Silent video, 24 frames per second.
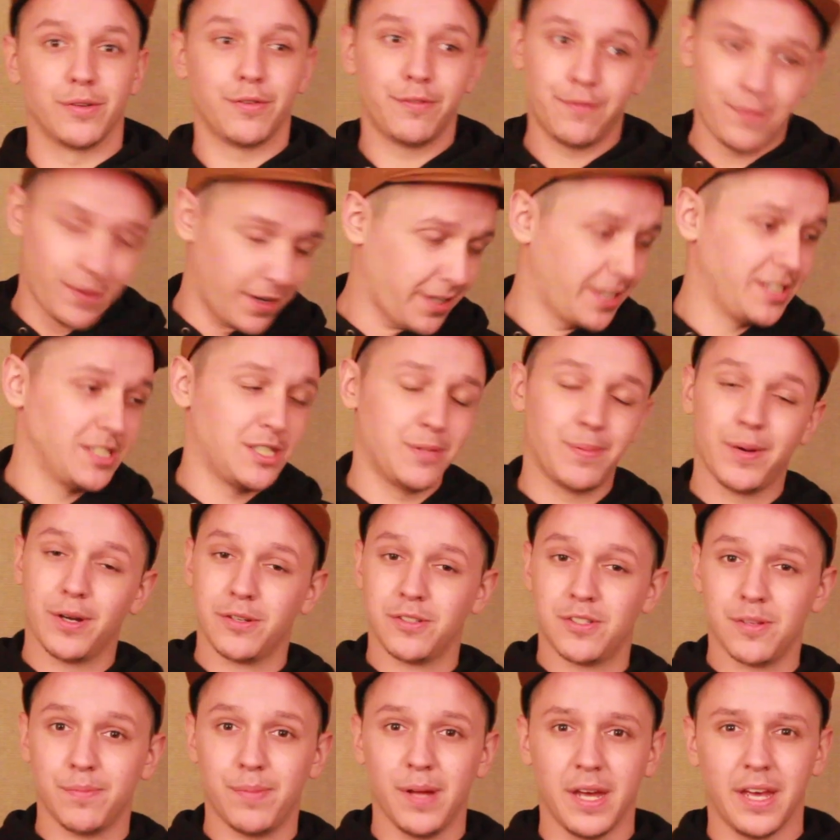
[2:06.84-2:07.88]
was fucking
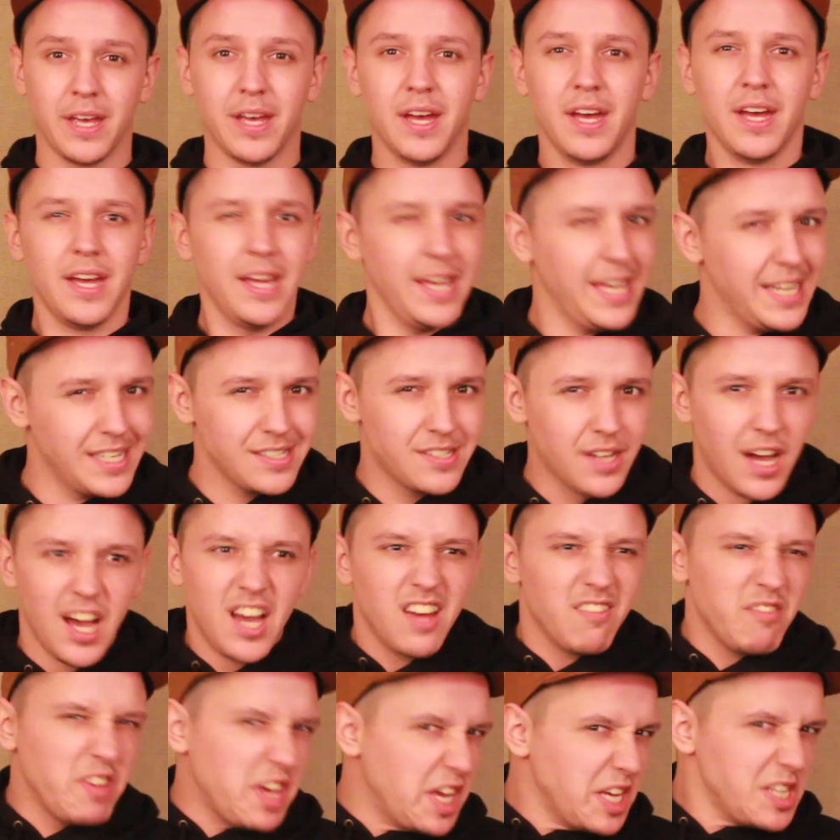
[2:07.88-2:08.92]
supposed to be is
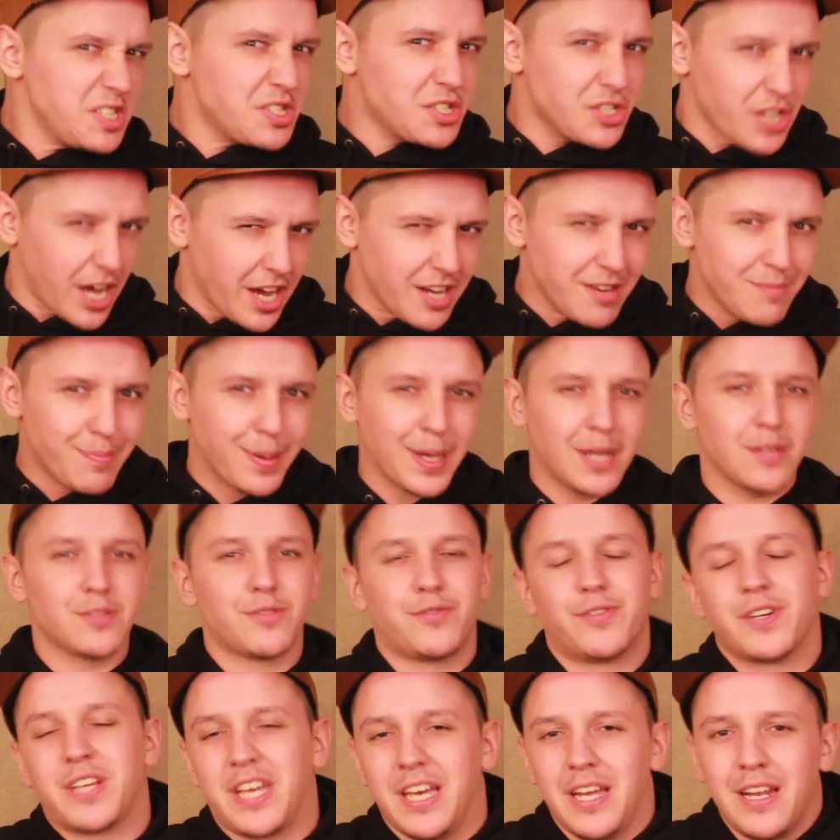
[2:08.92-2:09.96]

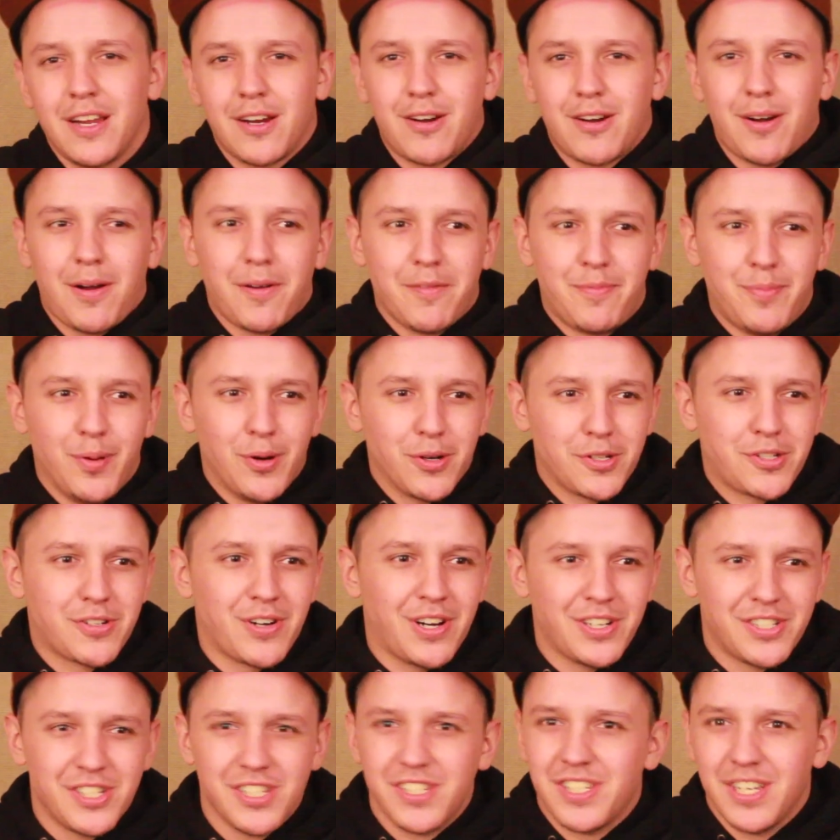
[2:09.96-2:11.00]
£10 for a kilogram of pork
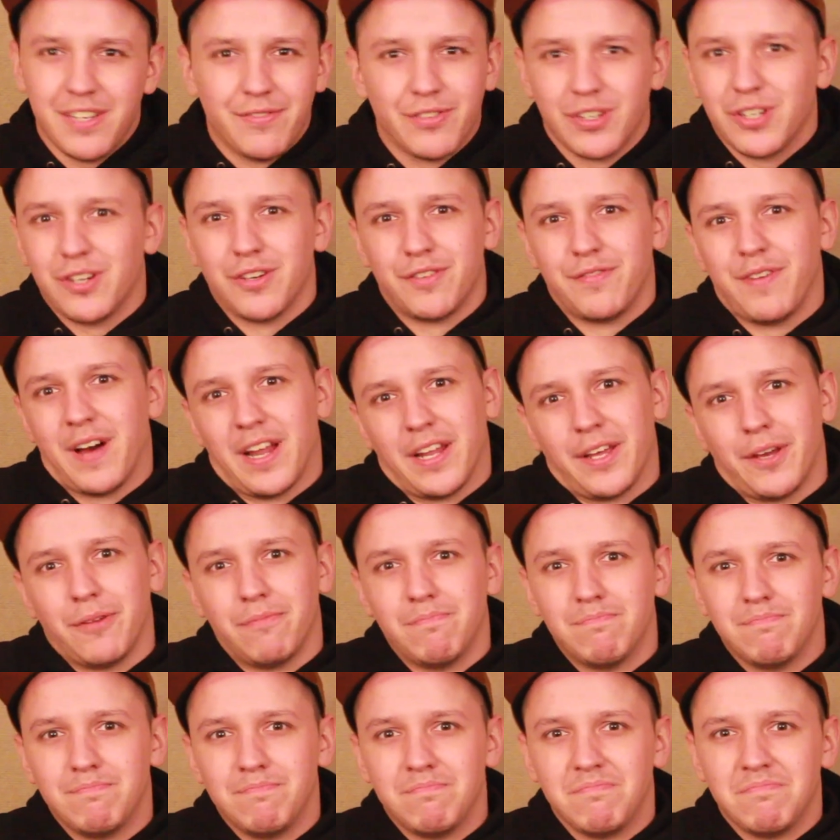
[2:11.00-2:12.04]
scratchings even good value?
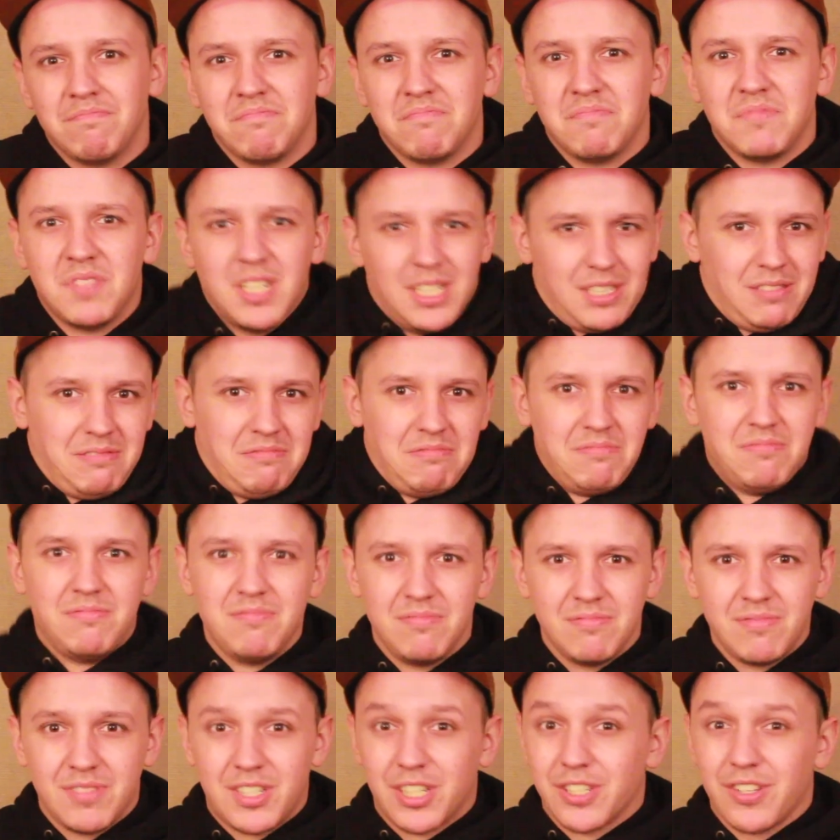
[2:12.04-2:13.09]

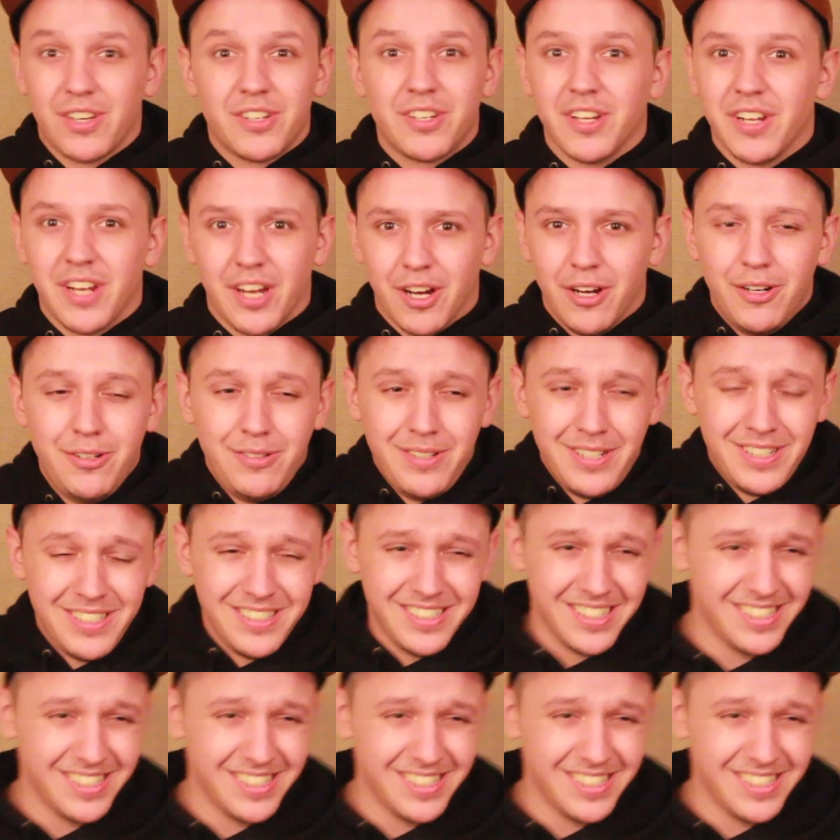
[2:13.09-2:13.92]
Because I don't know.